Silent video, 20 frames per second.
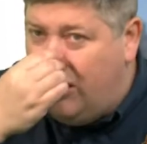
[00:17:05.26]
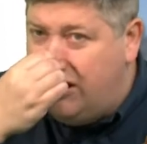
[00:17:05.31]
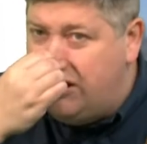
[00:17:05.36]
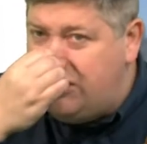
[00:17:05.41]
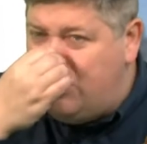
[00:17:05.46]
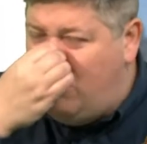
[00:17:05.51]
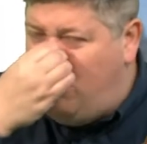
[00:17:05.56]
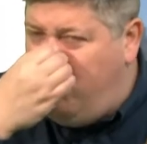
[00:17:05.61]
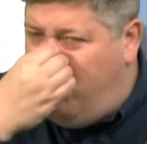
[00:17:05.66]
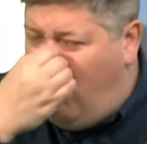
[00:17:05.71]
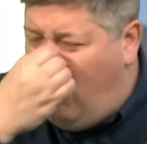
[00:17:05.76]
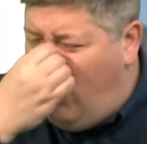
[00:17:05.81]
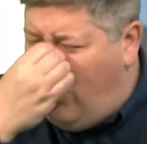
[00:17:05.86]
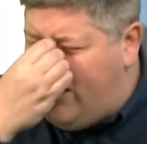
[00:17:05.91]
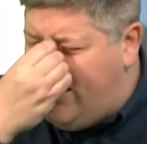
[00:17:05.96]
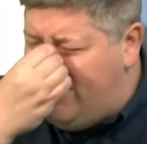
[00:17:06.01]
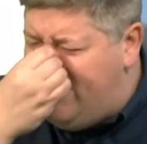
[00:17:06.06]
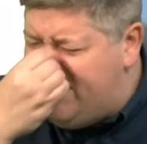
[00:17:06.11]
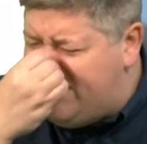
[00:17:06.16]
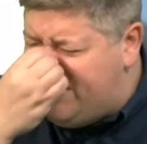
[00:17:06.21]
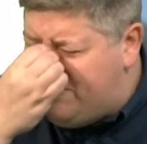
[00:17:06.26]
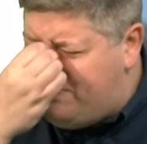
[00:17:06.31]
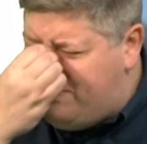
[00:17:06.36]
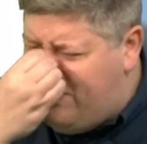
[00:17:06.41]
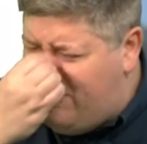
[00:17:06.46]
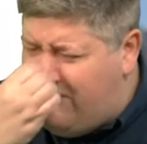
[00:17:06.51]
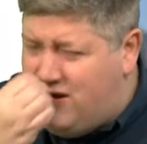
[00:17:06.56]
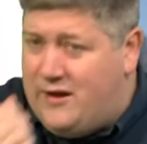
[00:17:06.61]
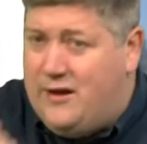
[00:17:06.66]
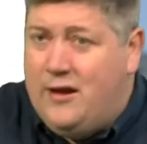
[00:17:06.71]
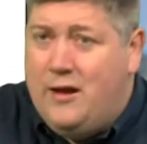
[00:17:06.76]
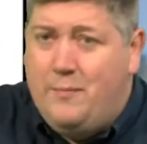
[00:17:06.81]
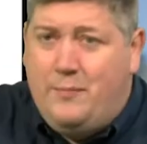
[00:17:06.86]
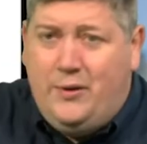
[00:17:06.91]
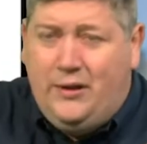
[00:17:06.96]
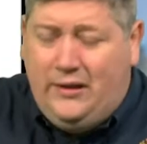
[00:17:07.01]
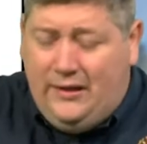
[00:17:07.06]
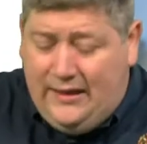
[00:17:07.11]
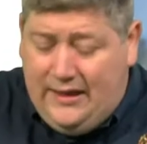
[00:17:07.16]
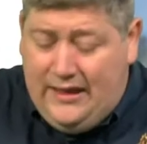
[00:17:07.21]
So walk in the spirit.
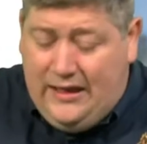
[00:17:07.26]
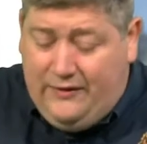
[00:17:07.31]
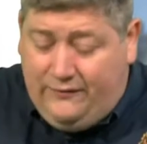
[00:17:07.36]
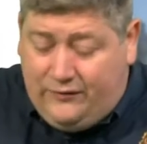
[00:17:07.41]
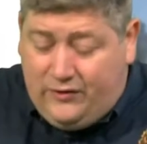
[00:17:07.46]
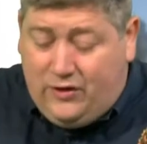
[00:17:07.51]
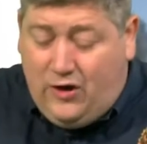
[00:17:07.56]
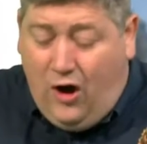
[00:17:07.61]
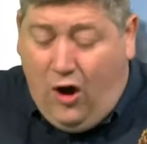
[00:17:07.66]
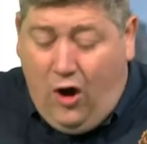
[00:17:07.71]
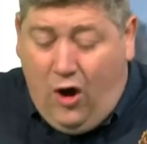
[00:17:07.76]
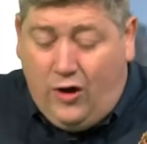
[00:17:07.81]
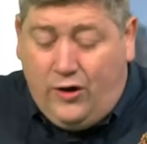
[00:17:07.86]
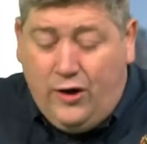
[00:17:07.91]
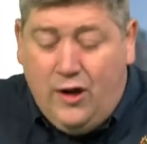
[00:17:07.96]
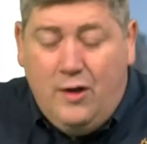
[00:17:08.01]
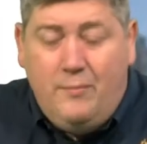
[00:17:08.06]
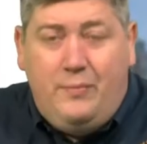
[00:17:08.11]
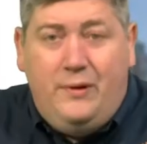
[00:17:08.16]
Believe God.